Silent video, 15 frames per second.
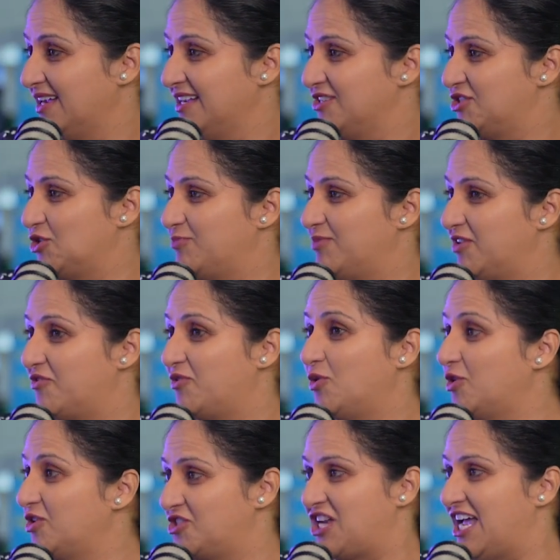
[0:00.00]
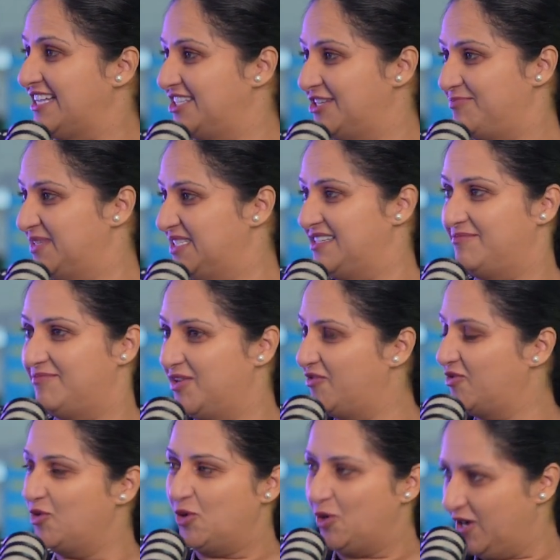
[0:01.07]
So before ChatGPT,
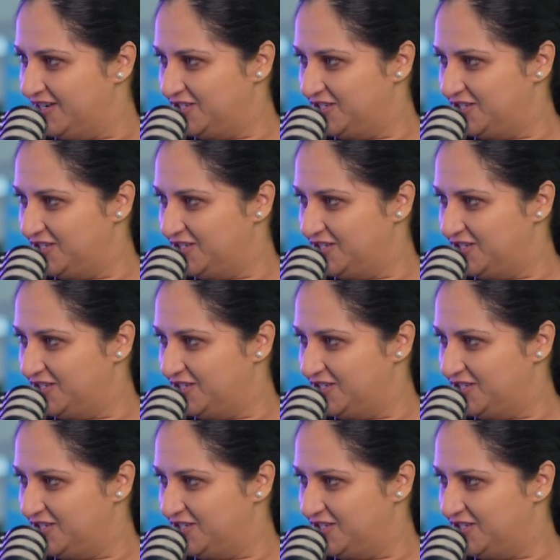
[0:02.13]
before